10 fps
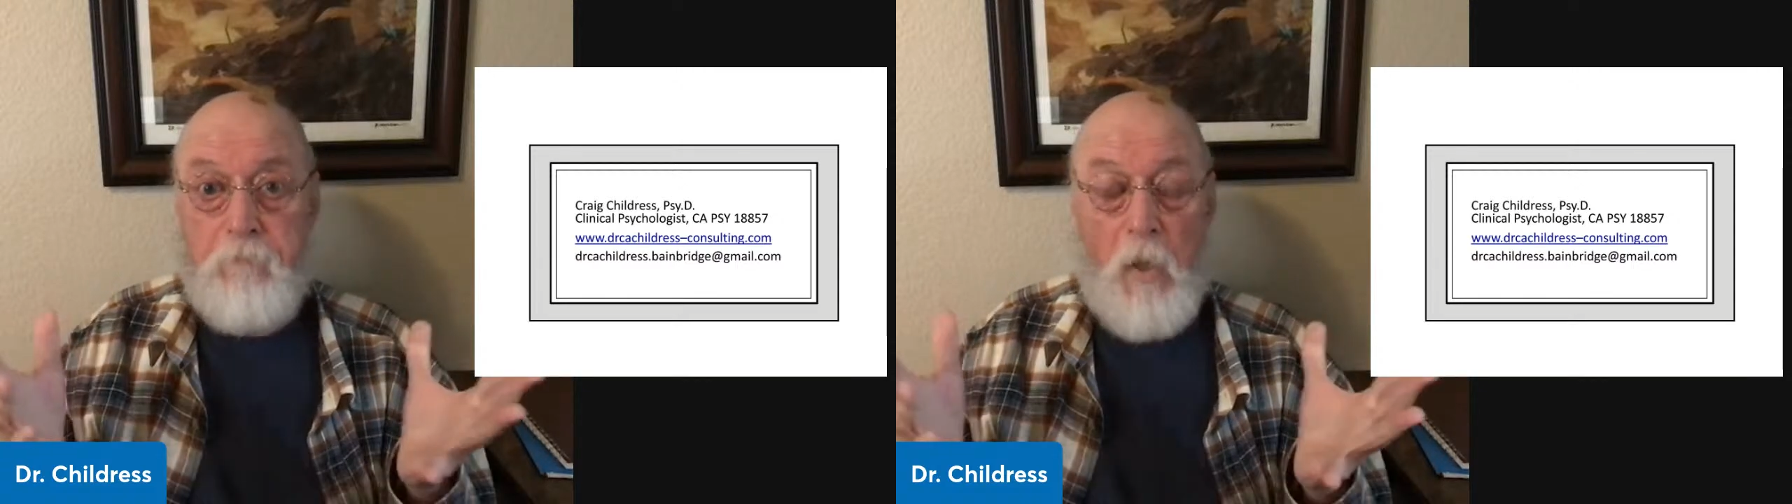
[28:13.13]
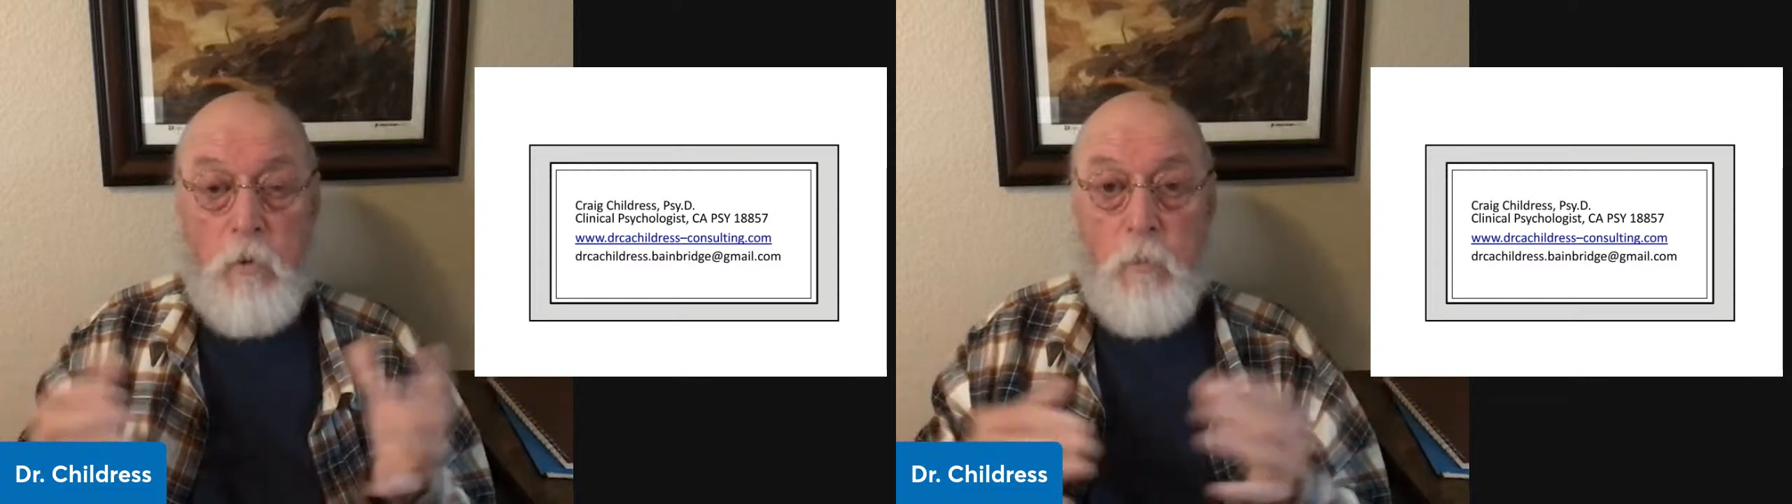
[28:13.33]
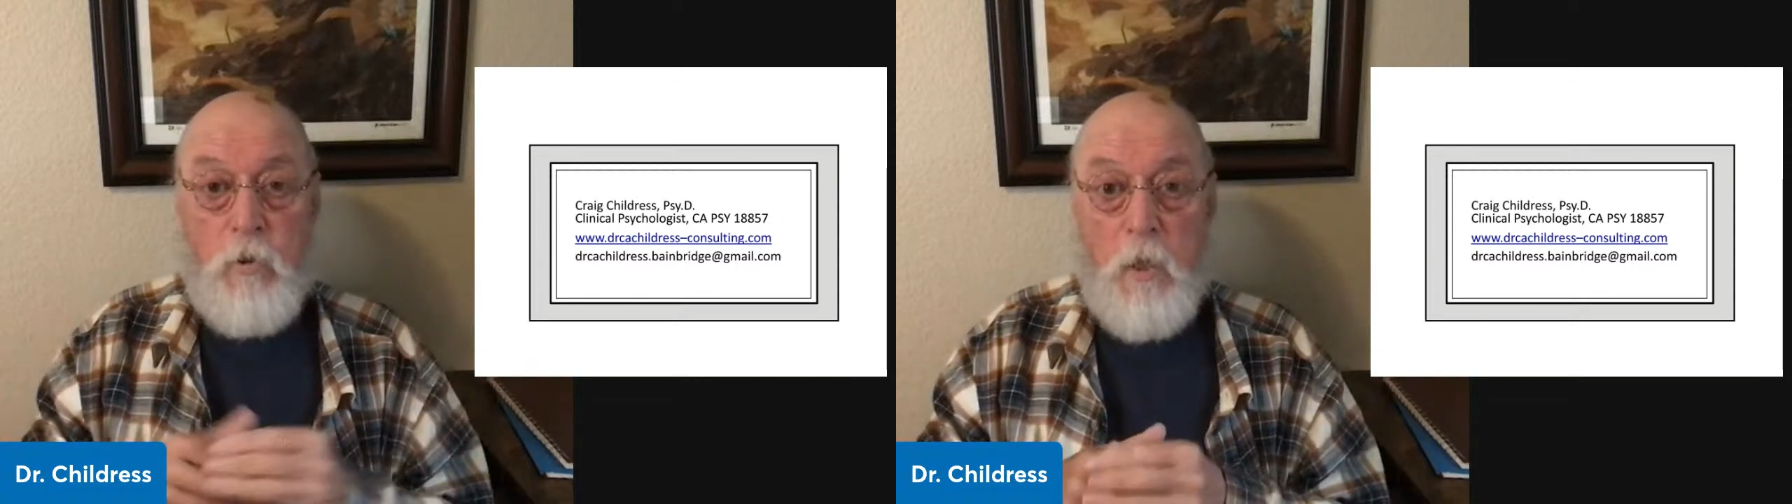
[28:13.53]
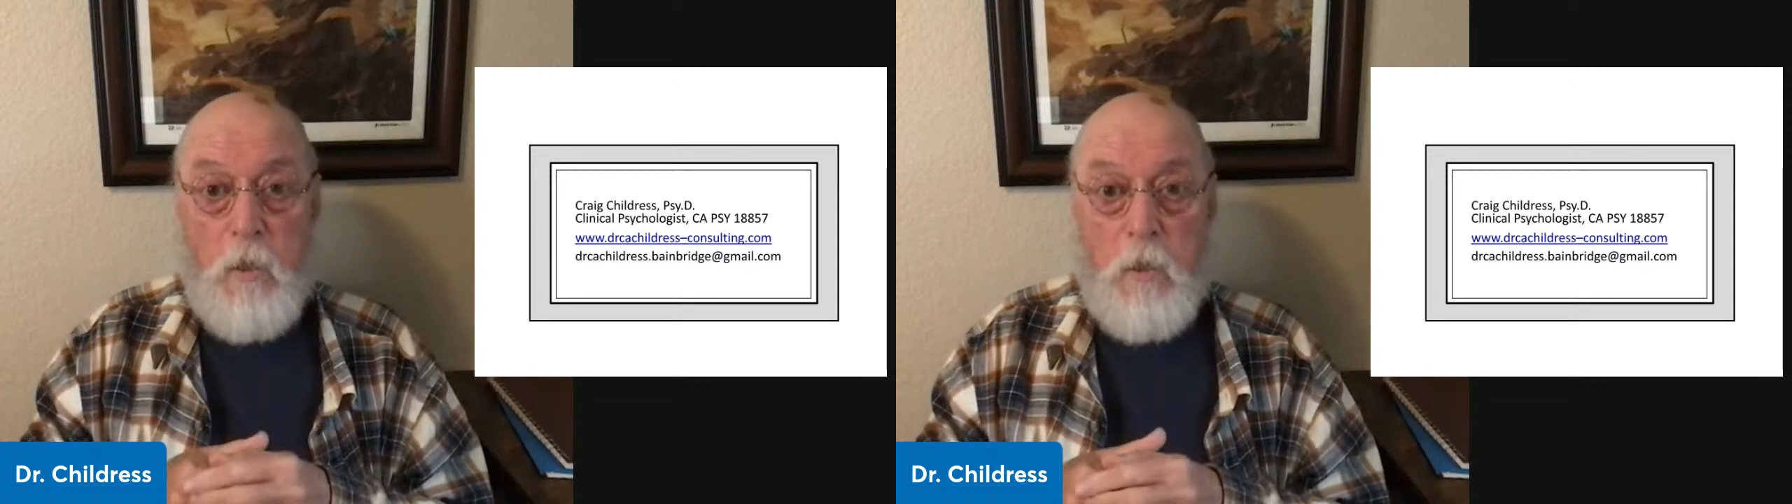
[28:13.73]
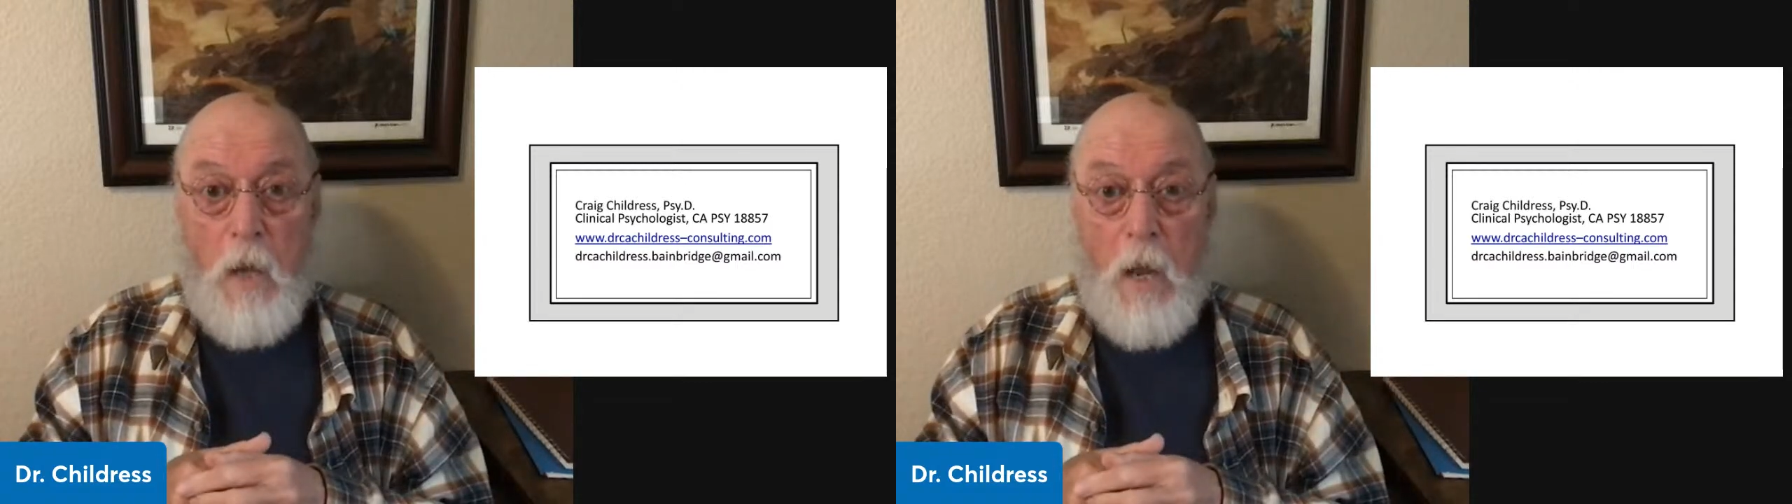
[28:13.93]
100%
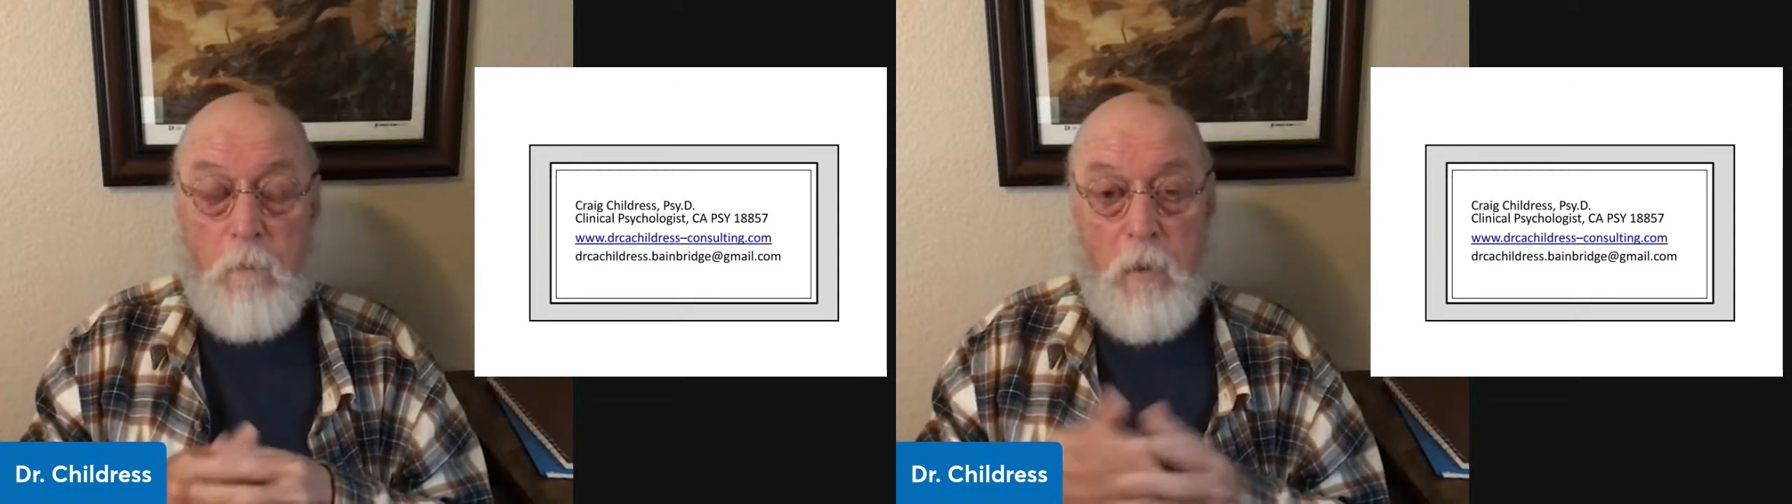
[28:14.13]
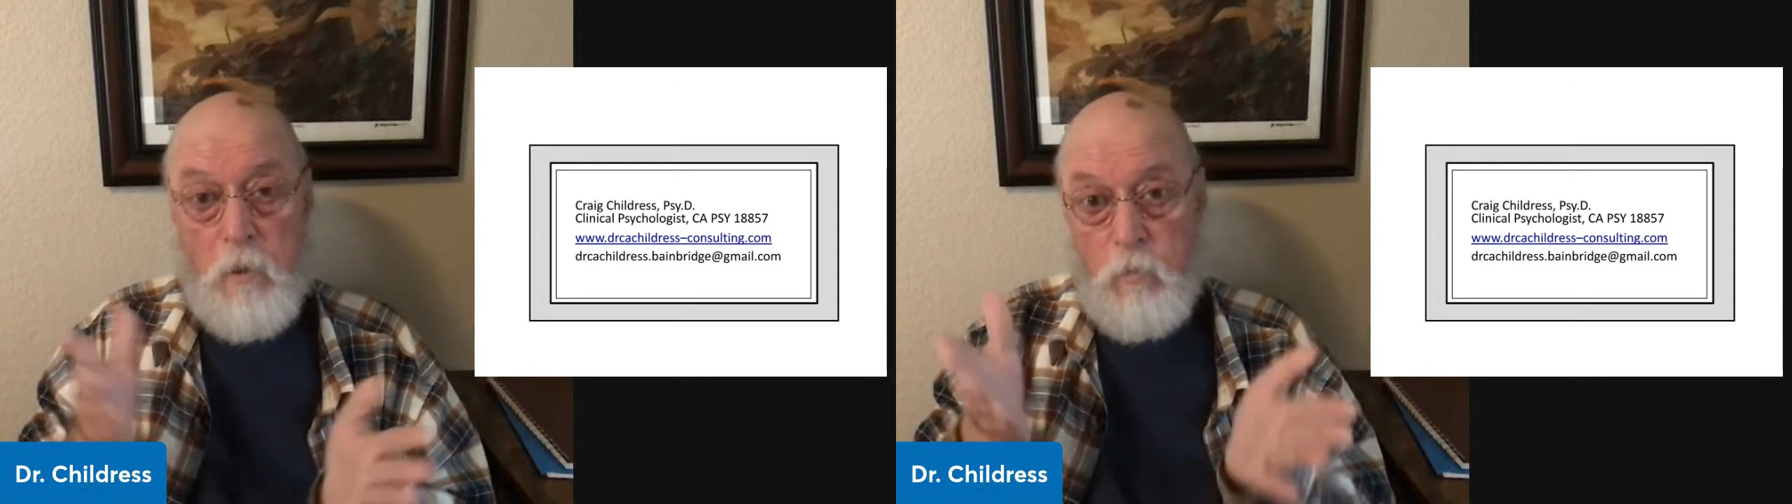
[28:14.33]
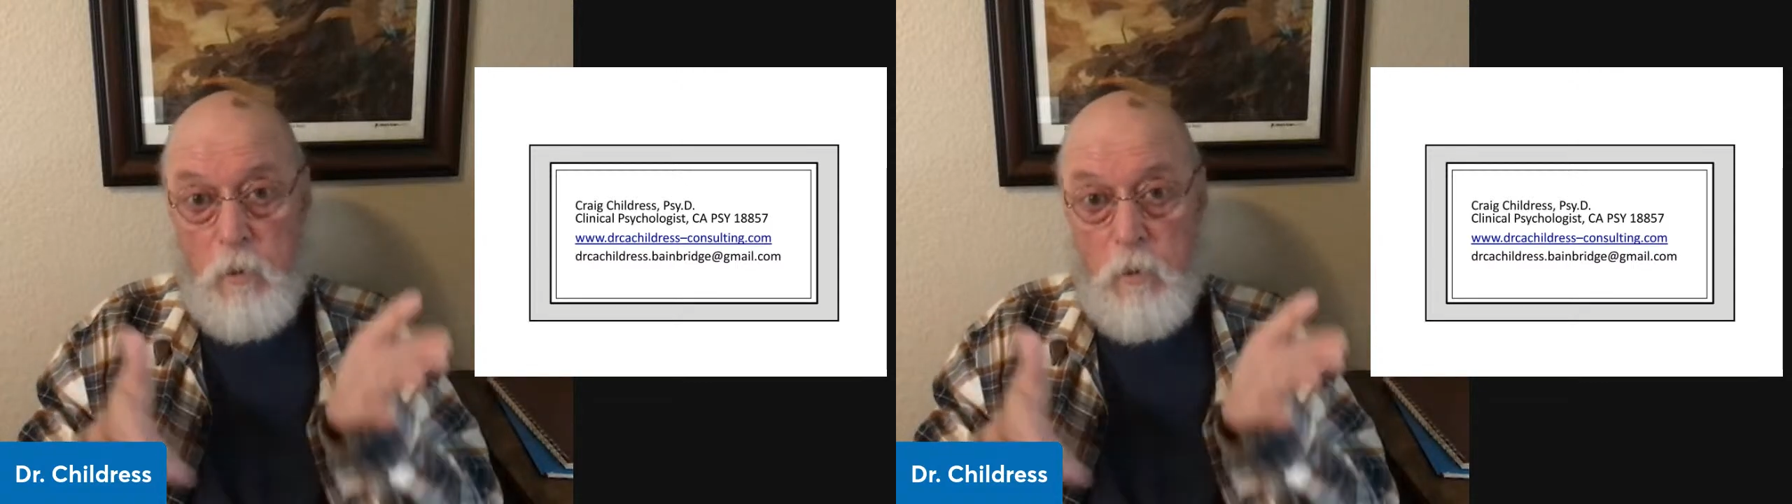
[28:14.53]
of the time, because